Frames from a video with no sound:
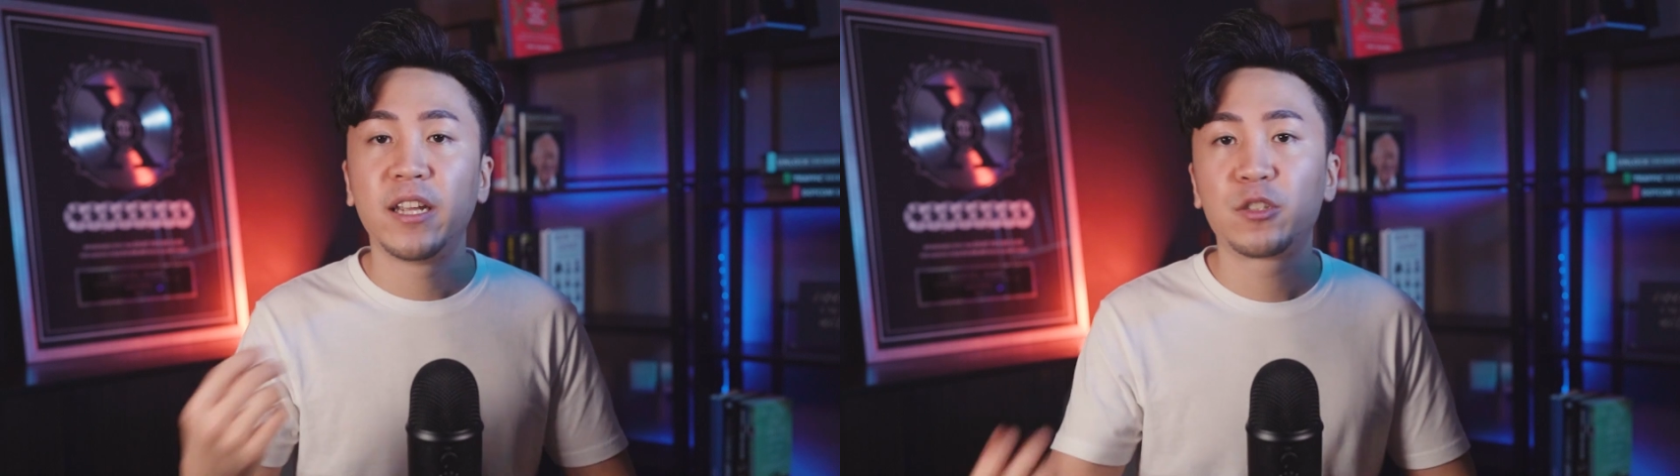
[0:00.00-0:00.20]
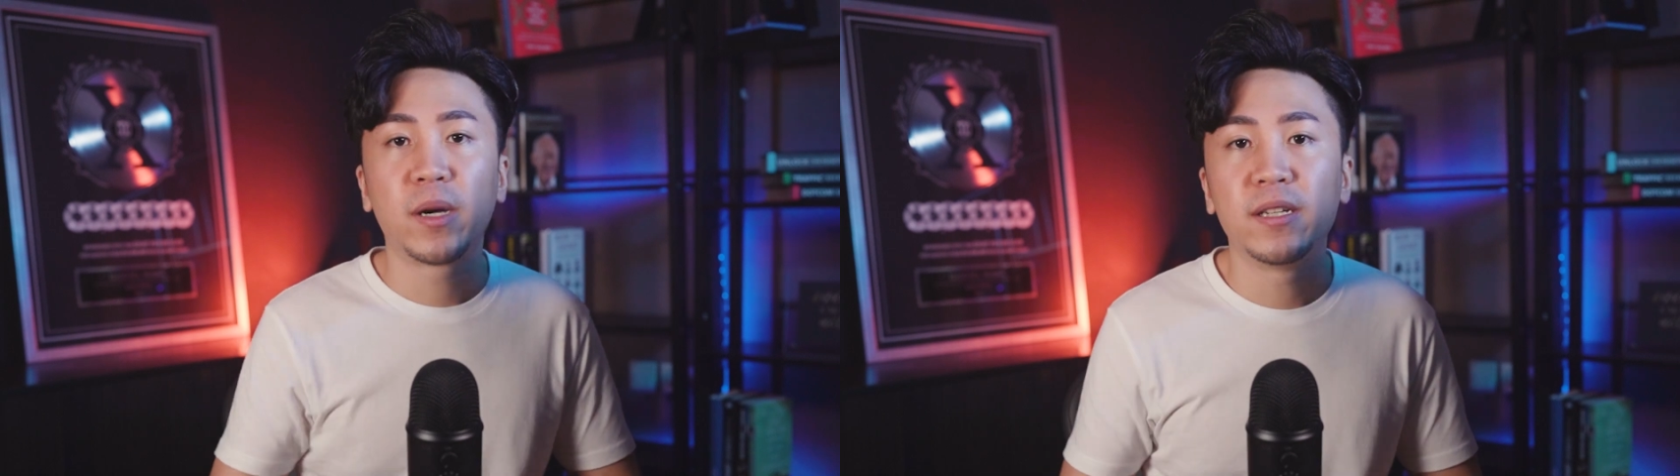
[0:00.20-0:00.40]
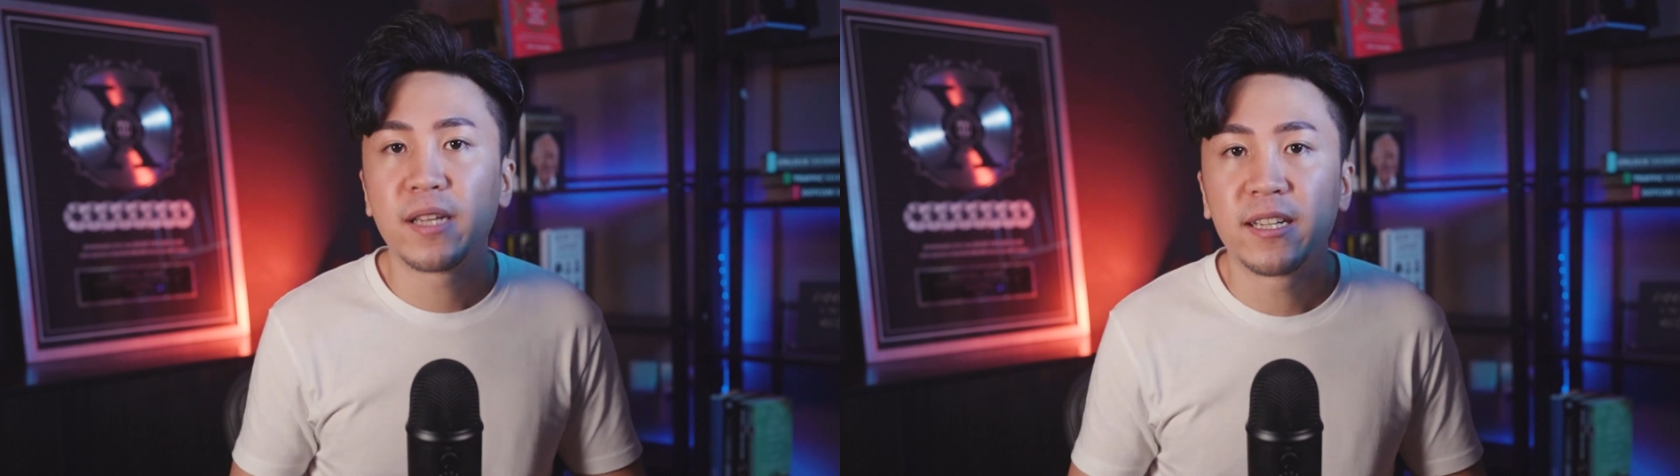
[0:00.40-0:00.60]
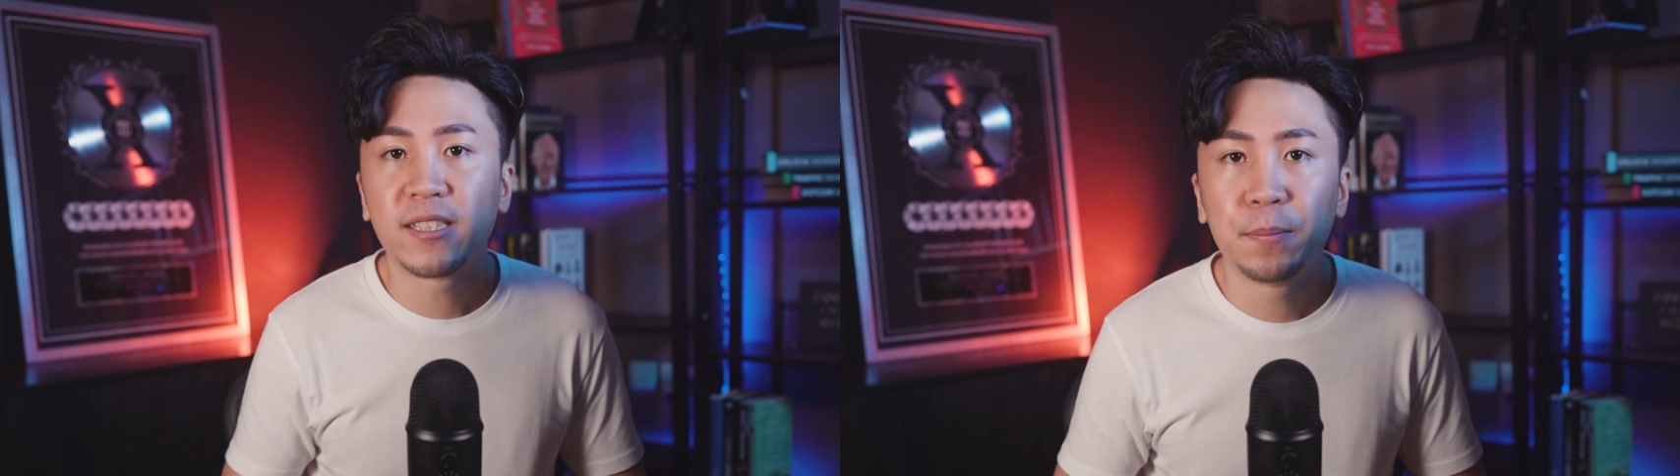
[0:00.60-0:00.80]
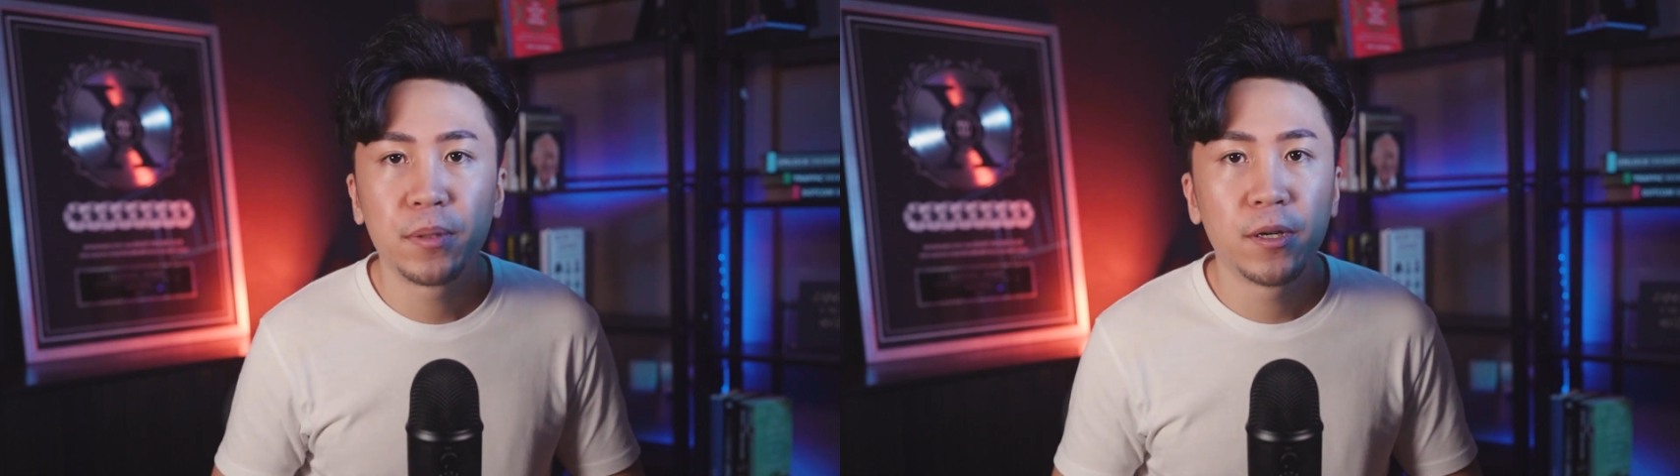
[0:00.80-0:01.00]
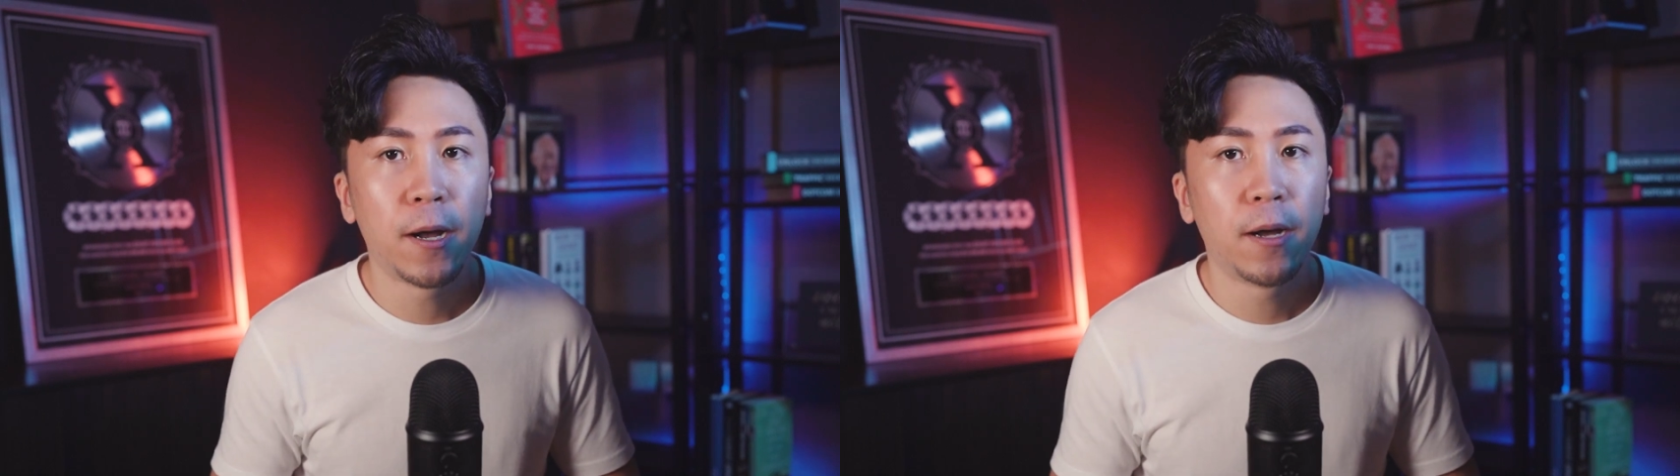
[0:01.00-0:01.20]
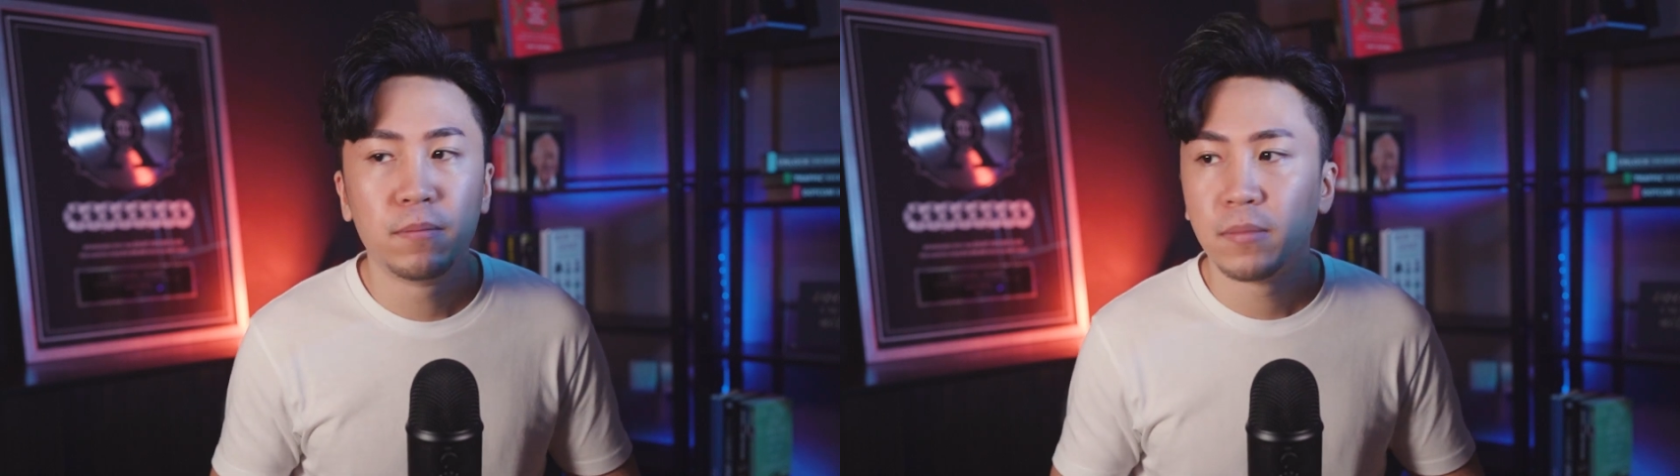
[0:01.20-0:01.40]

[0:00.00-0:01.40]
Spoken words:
next one is example,